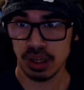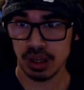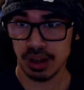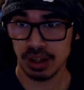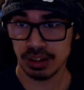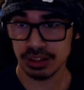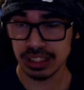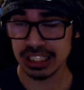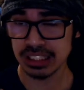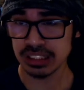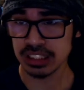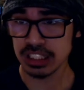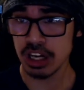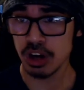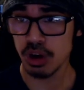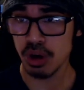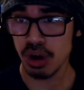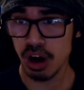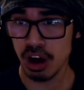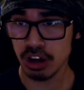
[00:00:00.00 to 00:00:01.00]
Let us
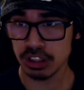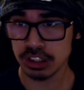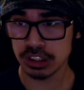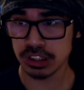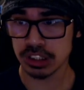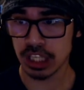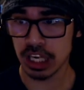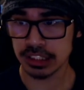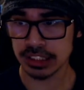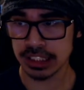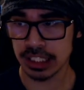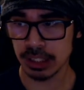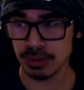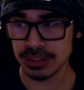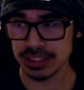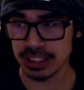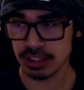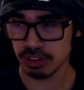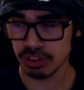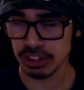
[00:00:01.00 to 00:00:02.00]
know all those thoughts,
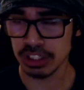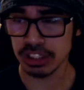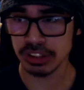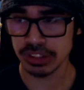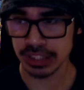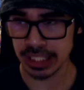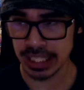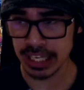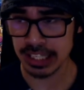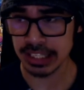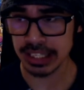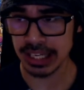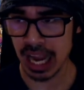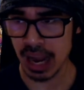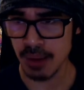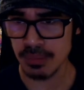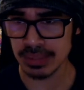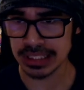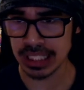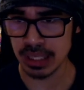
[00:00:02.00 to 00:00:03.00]
theories, and feels in the
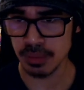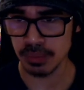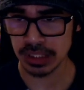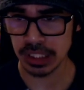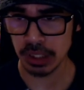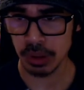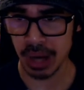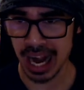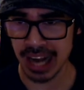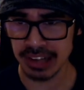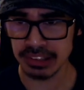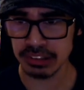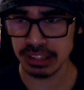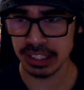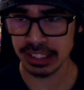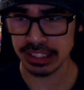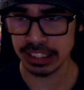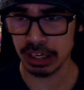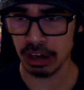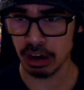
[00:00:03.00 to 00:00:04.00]
comments down below. How do you
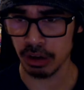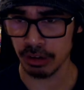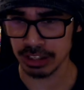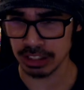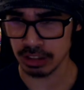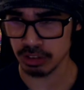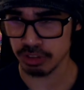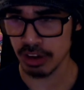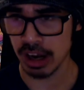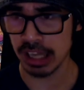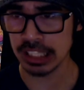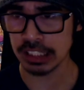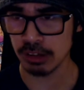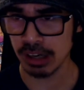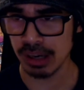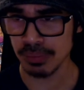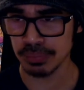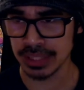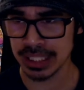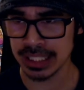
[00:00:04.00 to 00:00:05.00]
think they are going to
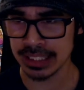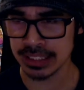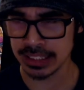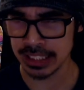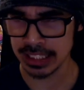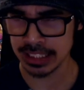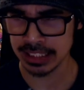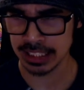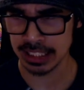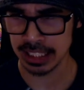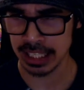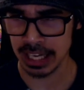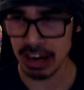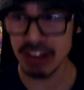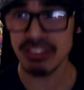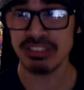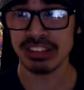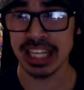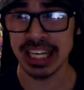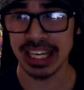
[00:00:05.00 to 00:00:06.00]
follow up this season
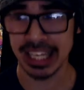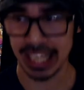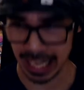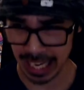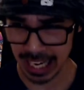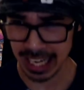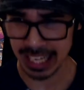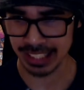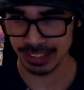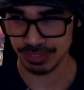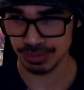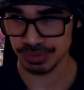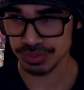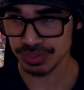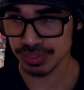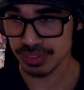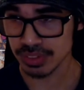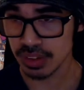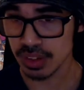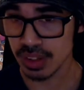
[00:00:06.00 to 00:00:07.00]
if they can?
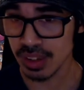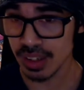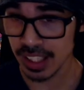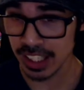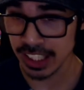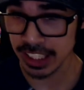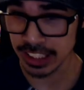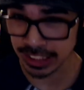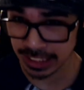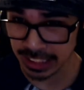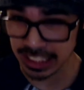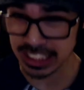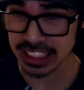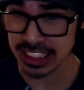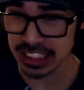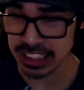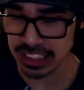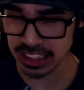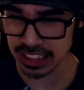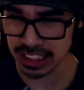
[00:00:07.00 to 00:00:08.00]
Because this
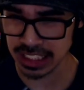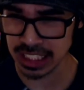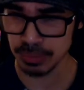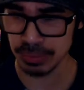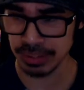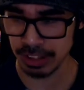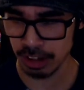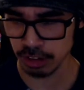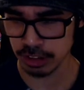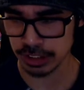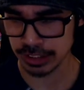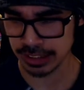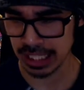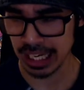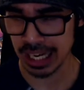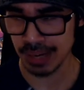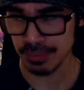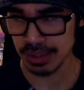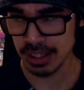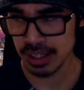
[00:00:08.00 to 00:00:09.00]
season is going to be hard to
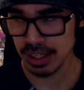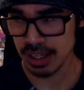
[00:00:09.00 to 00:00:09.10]
top.